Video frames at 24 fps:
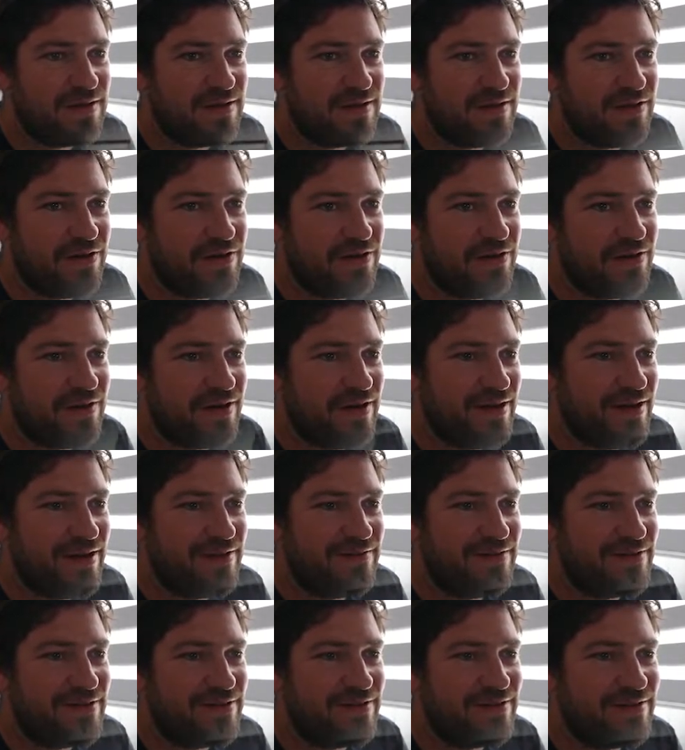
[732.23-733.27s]
Oh, I
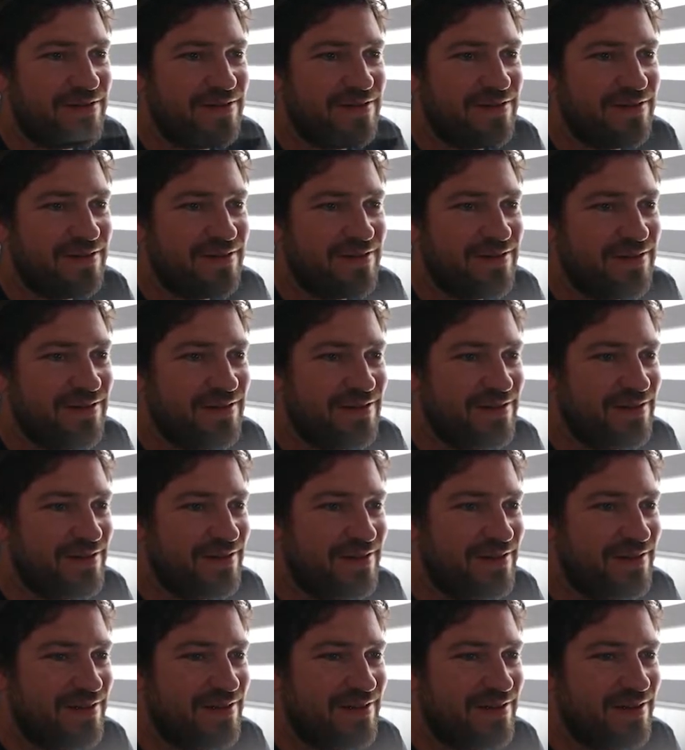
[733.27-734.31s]
love it.
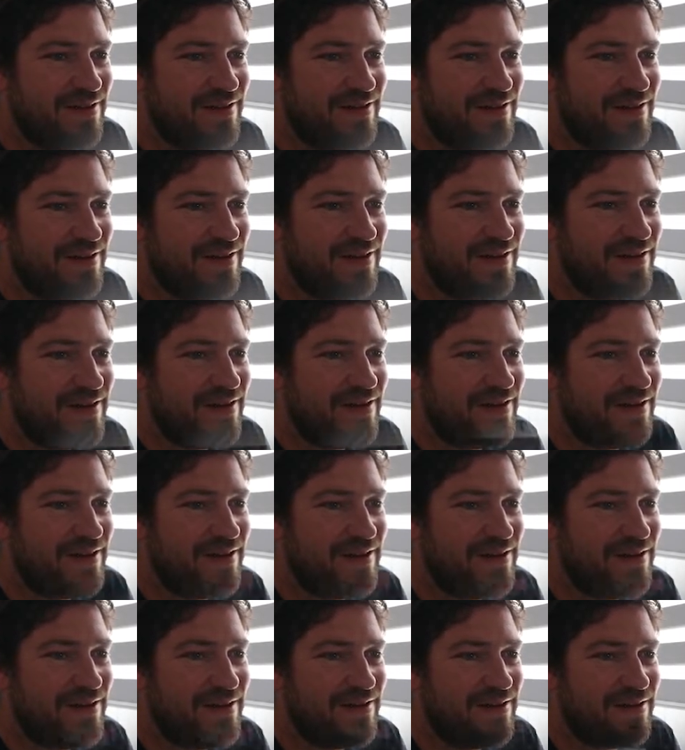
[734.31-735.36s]
I
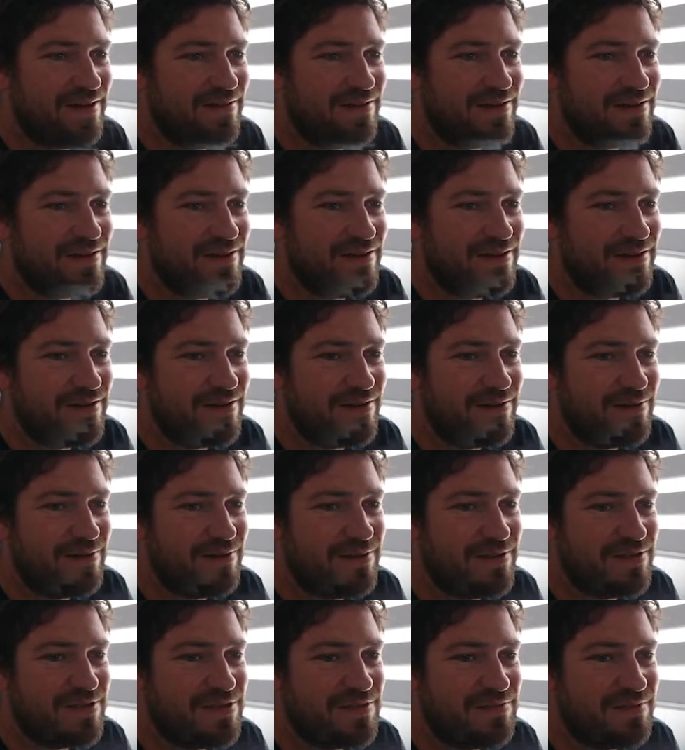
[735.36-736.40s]
love it. Look at all
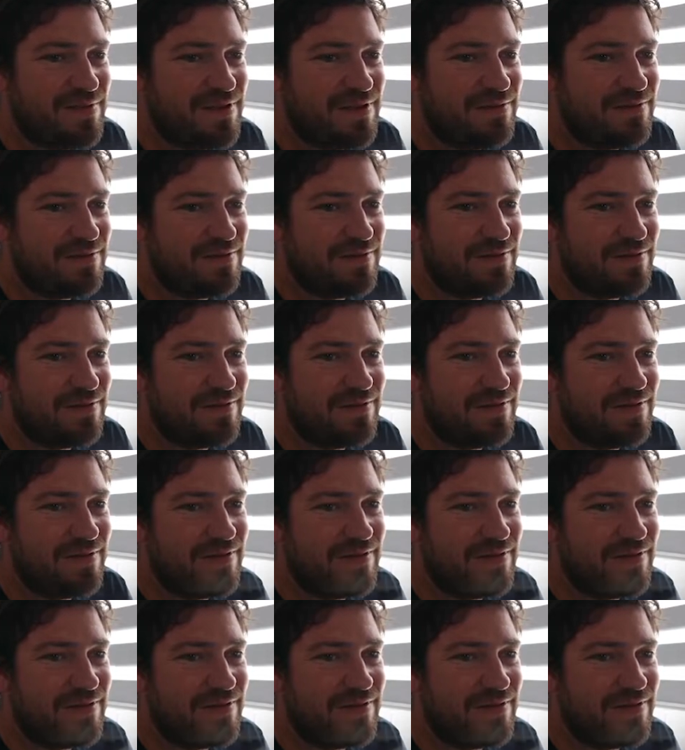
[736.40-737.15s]
these people.